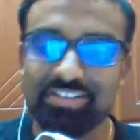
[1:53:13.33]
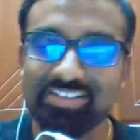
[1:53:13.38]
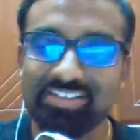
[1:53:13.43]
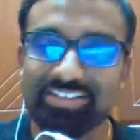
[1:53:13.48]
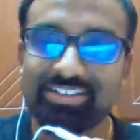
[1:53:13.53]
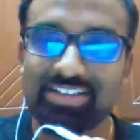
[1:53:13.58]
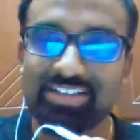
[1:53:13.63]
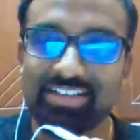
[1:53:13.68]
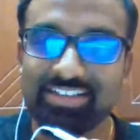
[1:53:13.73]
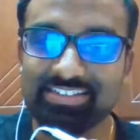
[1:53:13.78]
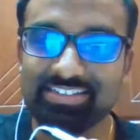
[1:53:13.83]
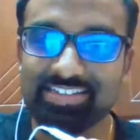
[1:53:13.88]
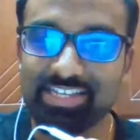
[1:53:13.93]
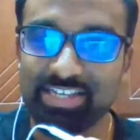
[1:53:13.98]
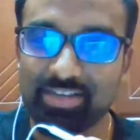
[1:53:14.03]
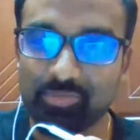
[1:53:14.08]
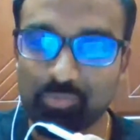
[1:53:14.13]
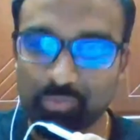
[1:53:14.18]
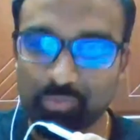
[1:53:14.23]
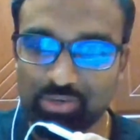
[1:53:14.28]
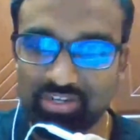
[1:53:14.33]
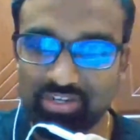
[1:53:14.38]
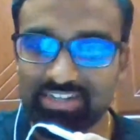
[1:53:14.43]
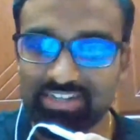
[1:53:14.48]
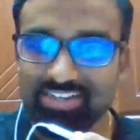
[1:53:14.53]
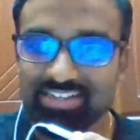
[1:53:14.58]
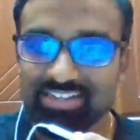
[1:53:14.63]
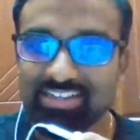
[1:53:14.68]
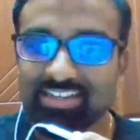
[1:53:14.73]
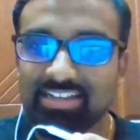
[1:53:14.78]
Now, Kirtana, coming
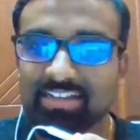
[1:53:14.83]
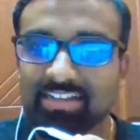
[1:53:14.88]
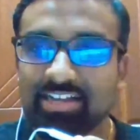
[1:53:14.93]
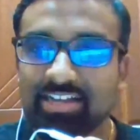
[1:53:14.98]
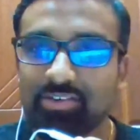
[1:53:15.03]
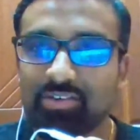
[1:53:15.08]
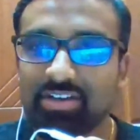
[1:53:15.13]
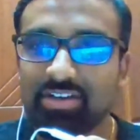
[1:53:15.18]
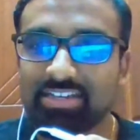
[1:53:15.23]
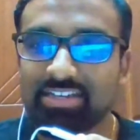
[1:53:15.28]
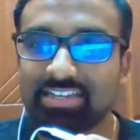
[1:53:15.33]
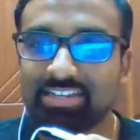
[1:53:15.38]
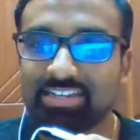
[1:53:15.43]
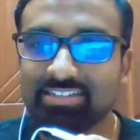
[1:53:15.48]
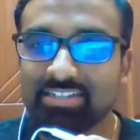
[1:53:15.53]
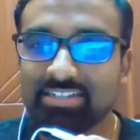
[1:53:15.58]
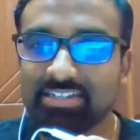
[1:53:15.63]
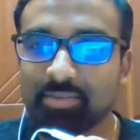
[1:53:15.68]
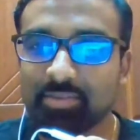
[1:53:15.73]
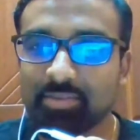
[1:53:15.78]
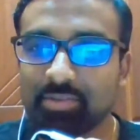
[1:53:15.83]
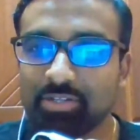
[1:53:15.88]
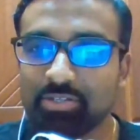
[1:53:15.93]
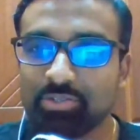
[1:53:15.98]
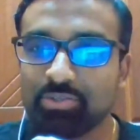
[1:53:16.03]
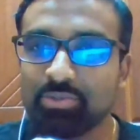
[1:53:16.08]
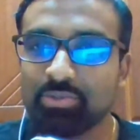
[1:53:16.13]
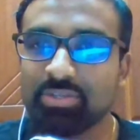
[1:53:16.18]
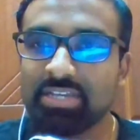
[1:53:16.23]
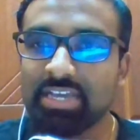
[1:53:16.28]
to you, can
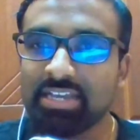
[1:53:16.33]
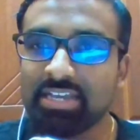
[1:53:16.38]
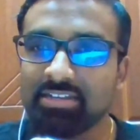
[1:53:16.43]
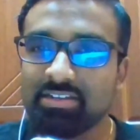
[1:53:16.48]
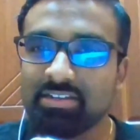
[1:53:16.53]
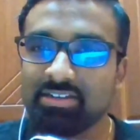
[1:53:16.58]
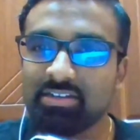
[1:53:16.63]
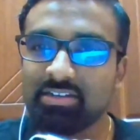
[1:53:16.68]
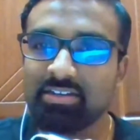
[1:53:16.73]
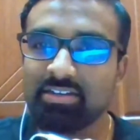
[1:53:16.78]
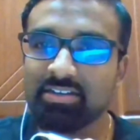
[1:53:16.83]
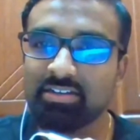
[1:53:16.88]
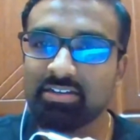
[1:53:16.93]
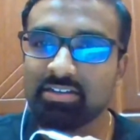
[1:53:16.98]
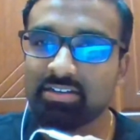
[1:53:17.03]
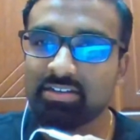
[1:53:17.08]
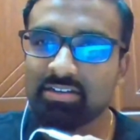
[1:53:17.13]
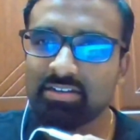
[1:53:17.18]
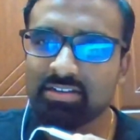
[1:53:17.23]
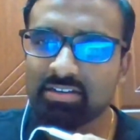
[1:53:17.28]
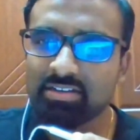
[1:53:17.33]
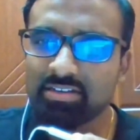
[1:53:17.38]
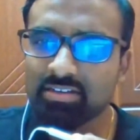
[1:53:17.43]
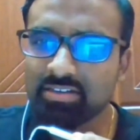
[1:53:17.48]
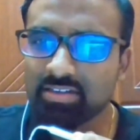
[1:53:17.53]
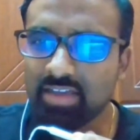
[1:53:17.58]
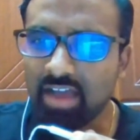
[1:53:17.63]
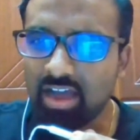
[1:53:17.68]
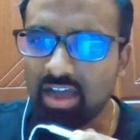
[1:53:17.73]
art stream student do study law?